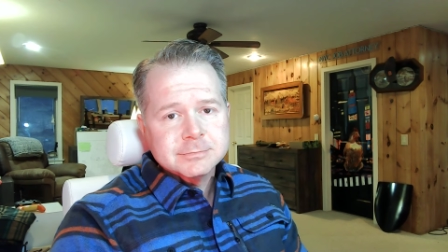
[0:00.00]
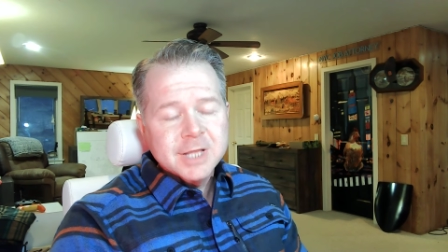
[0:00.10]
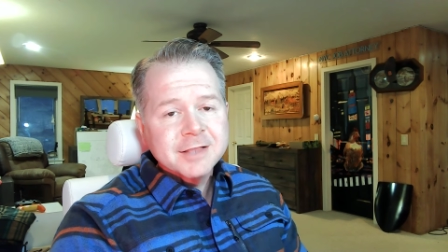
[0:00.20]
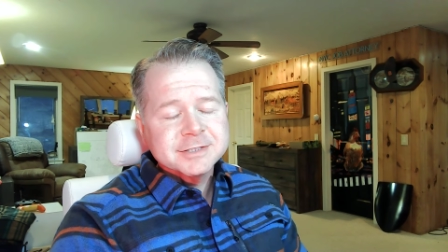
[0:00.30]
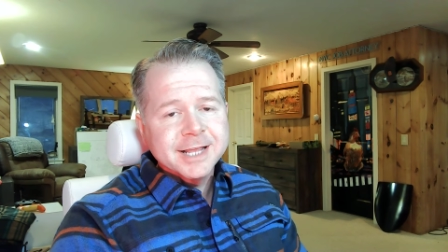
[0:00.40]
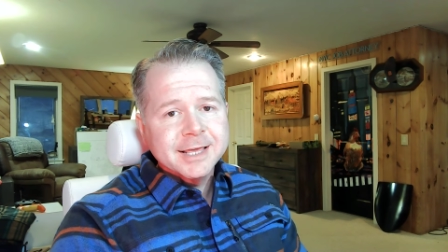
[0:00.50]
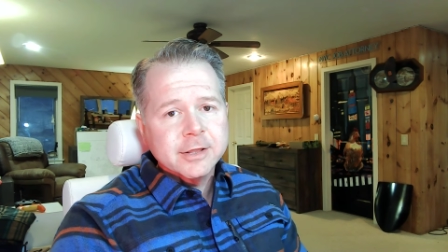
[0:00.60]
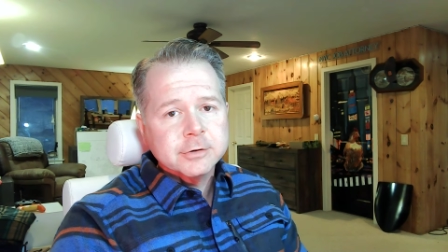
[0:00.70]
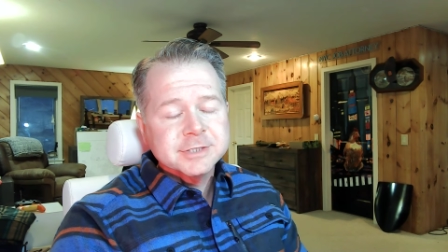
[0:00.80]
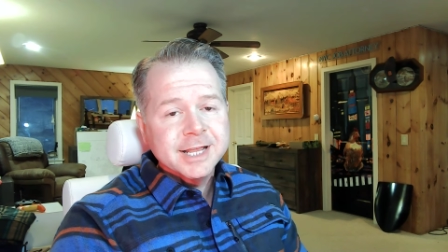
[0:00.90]
Not today
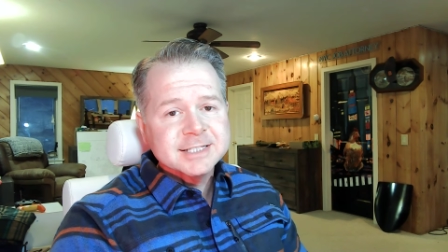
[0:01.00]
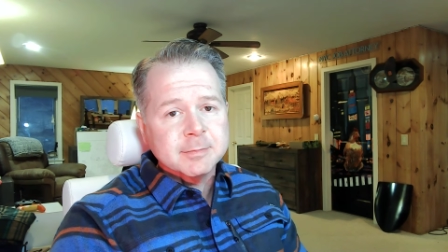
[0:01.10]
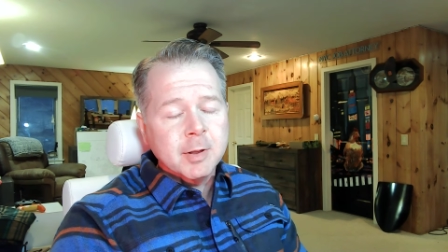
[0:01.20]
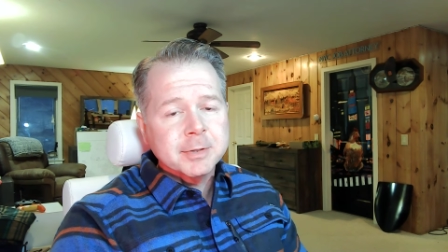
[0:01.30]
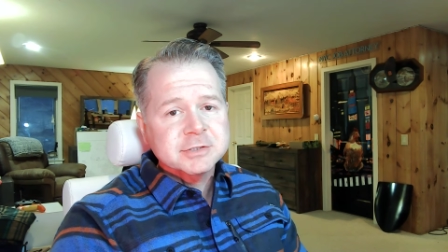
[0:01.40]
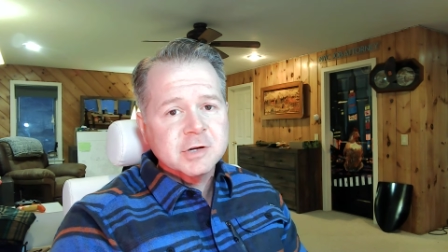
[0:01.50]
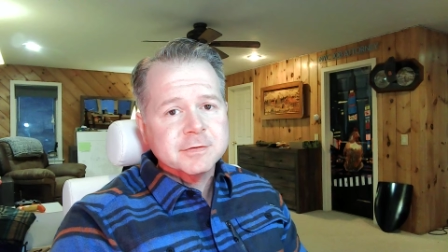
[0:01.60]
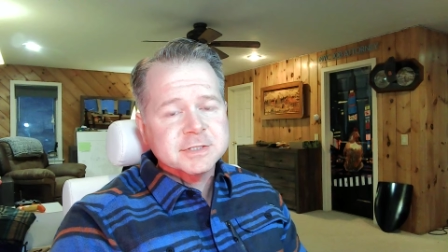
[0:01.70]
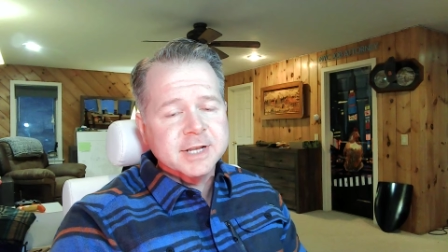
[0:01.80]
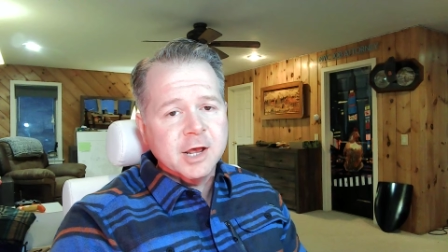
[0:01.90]
though, today's a public
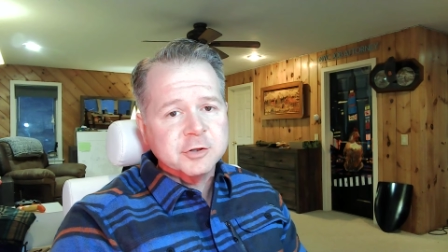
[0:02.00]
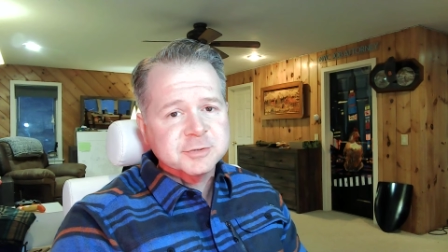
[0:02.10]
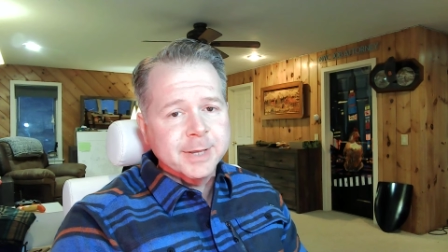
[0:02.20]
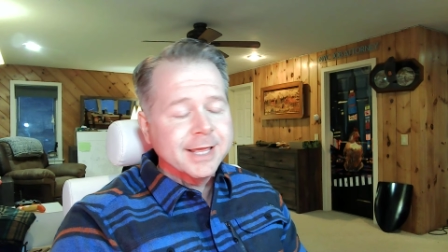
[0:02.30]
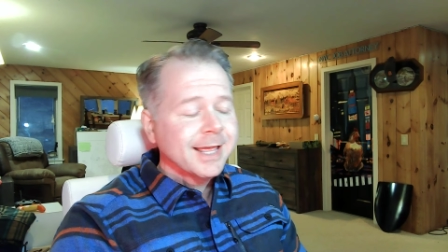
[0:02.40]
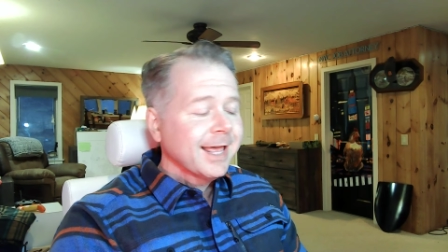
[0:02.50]
service announcement.